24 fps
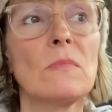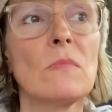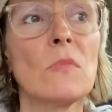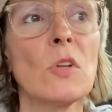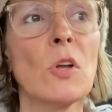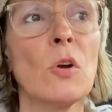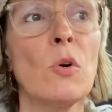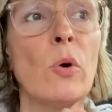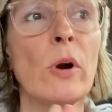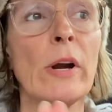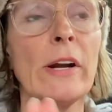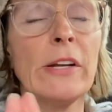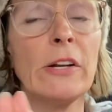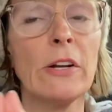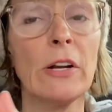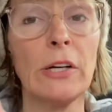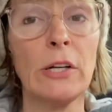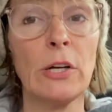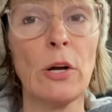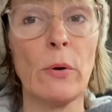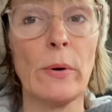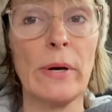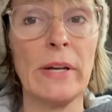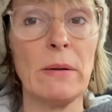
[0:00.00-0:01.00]
or you're going
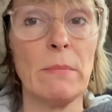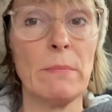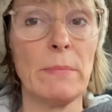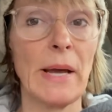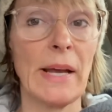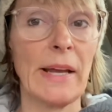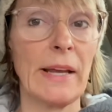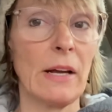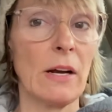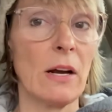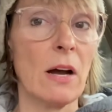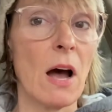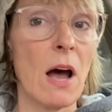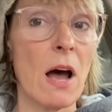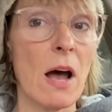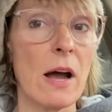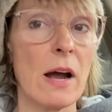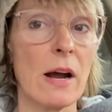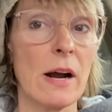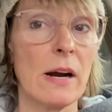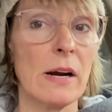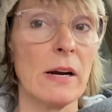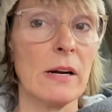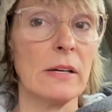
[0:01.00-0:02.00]
to go in and buy a
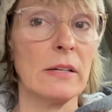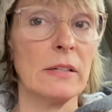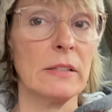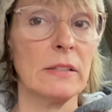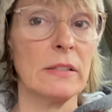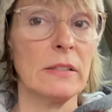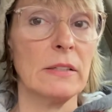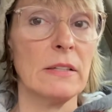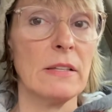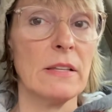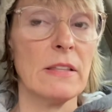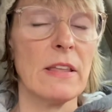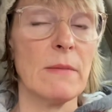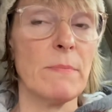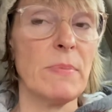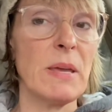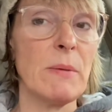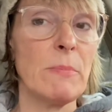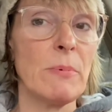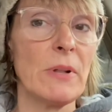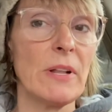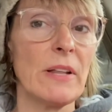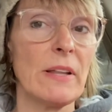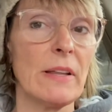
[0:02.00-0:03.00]
car, the
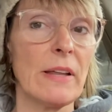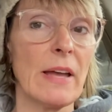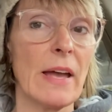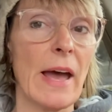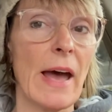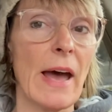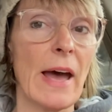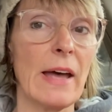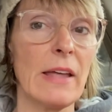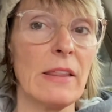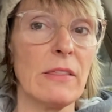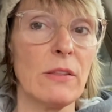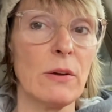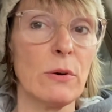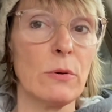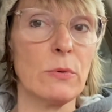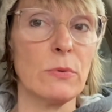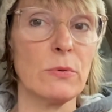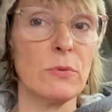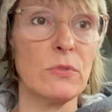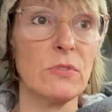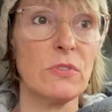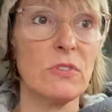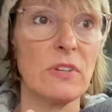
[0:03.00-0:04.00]
people at
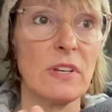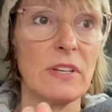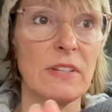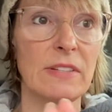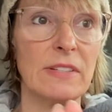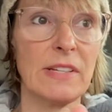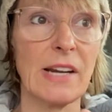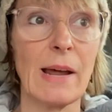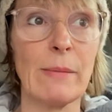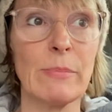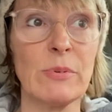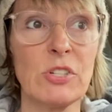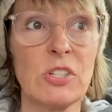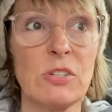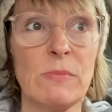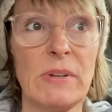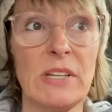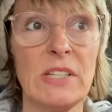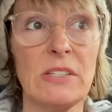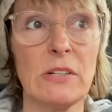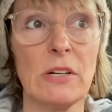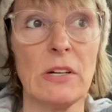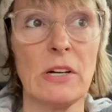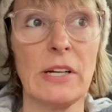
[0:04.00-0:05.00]
those
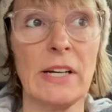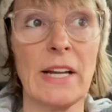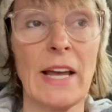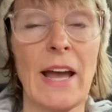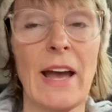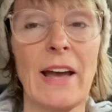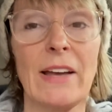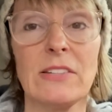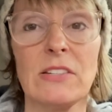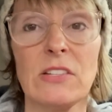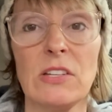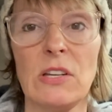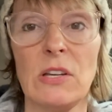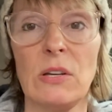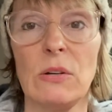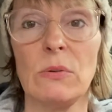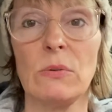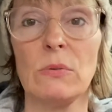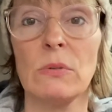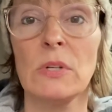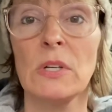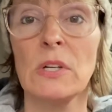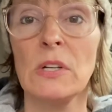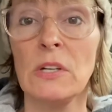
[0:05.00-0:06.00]
establishments are going to ask
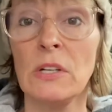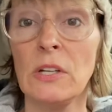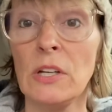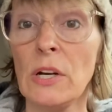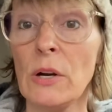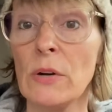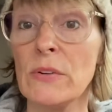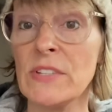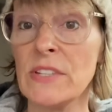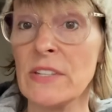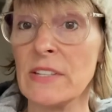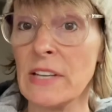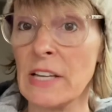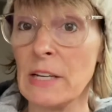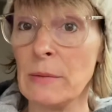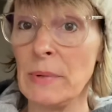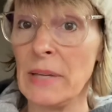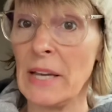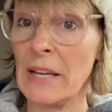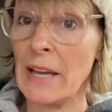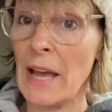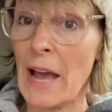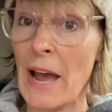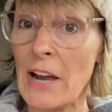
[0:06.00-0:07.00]
you, you know, is this going to
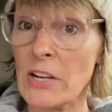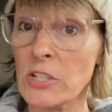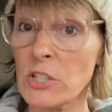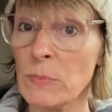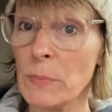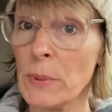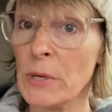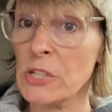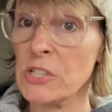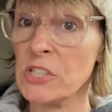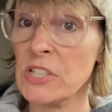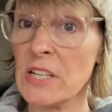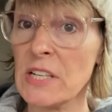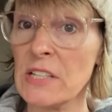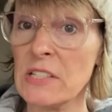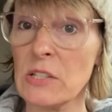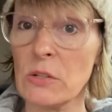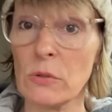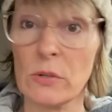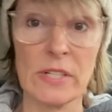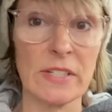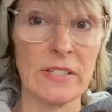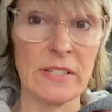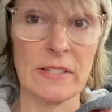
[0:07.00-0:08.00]
be a cash
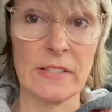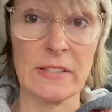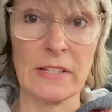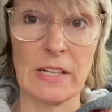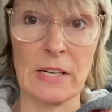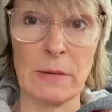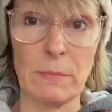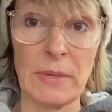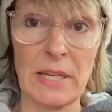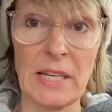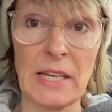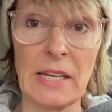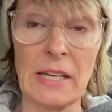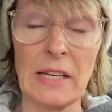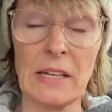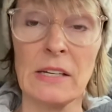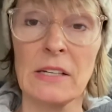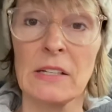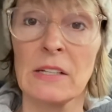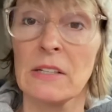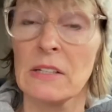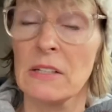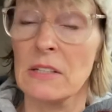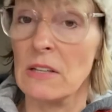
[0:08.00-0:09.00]
purchase or is this going to be,
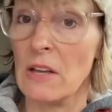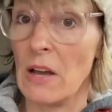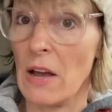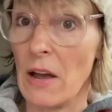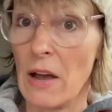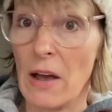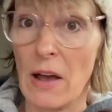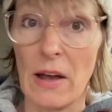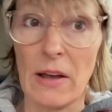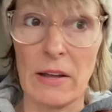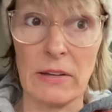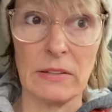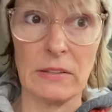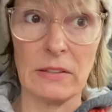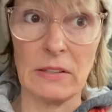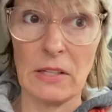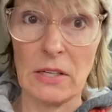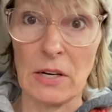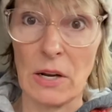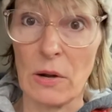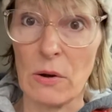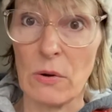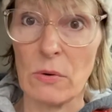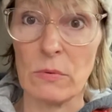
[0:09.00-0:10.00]
uh,
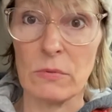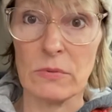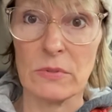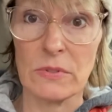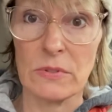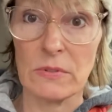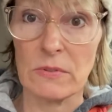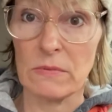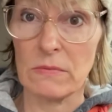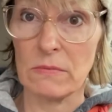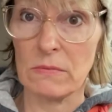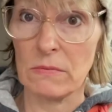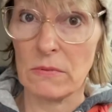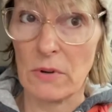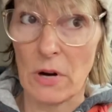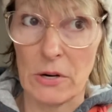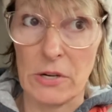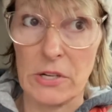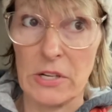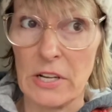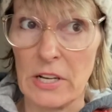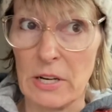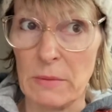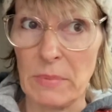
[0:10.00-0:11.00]
you know, are
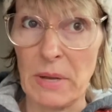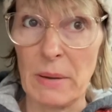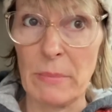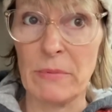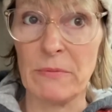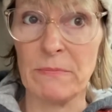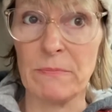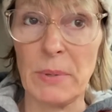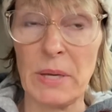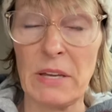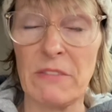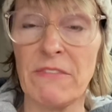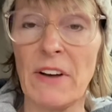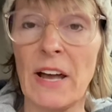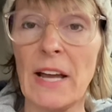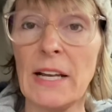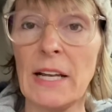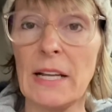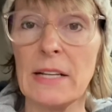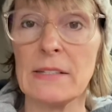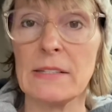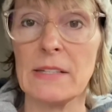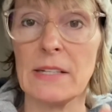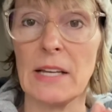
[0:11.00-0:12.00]
you going to be, be
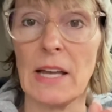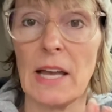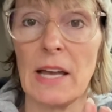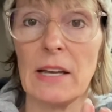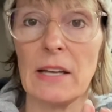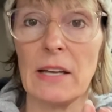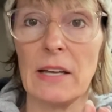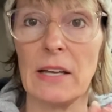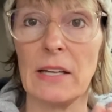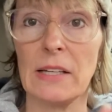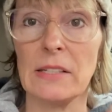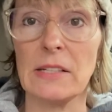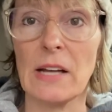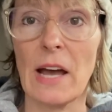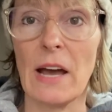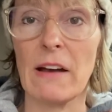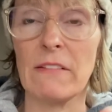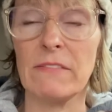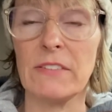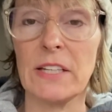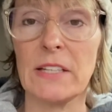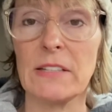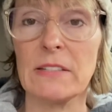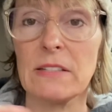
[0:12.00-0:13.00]
financing it? And
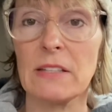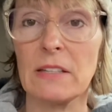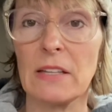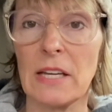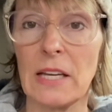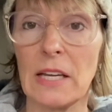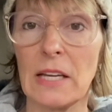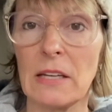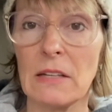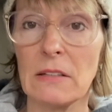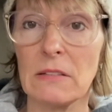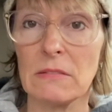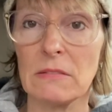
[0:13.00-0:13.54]
obviously,